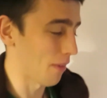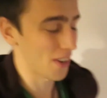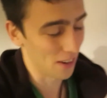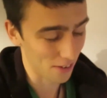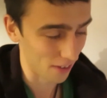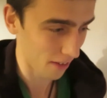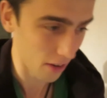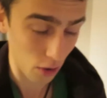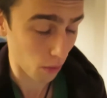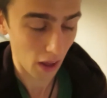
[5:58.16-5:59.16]
obviously it doesn't
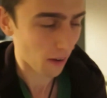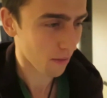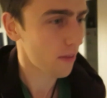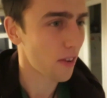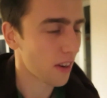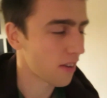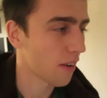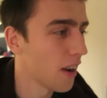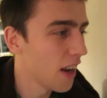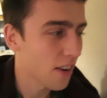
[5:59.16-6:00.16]
do that, does it? So
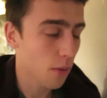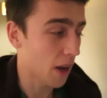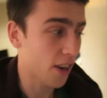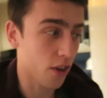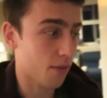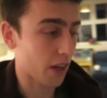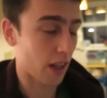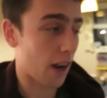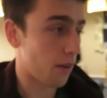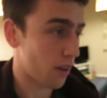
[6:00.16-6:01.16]
it took me ages to figure
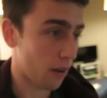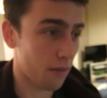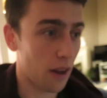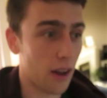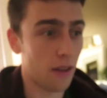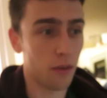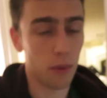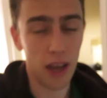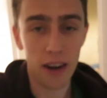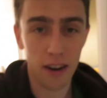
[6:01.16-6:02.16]
that out until I found out that
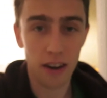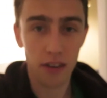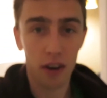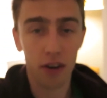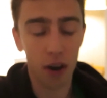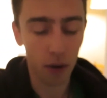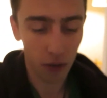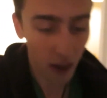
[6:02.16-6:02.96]
we had a nice hard-coded